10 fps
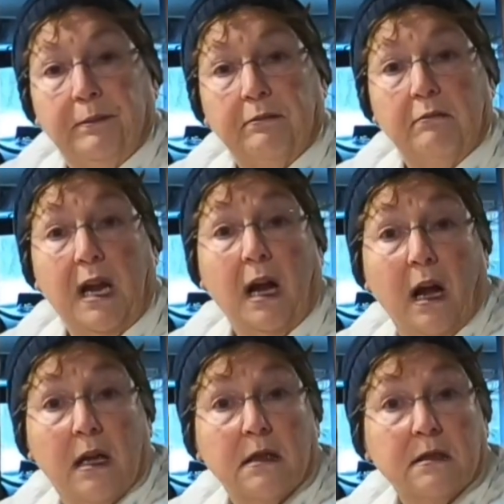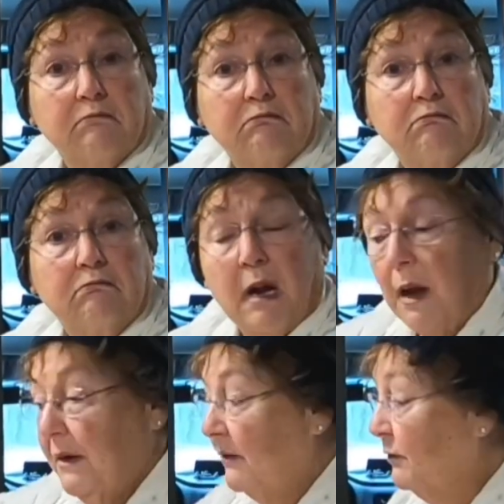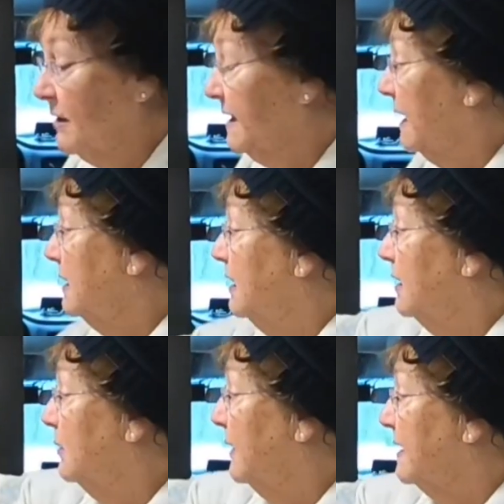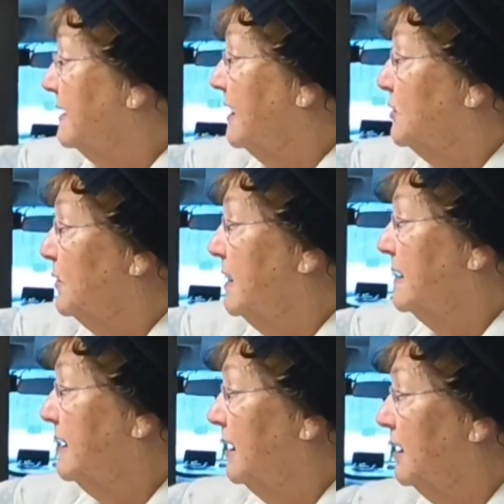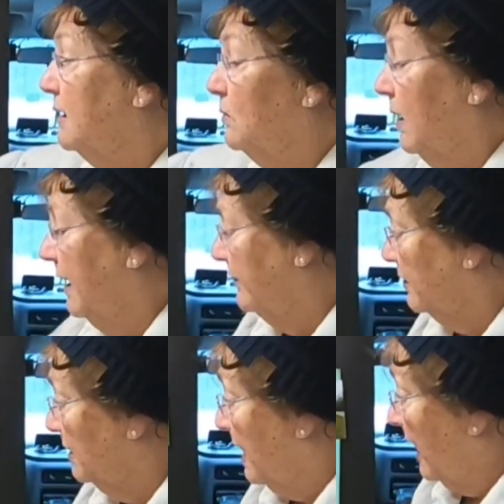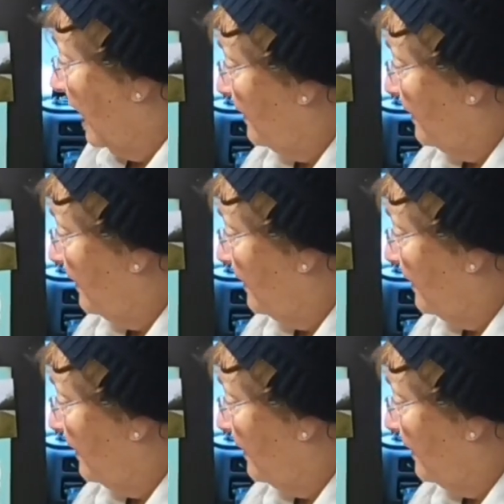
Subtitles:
because. I mean, if we're sitting here, we can set drinks here, whatever. And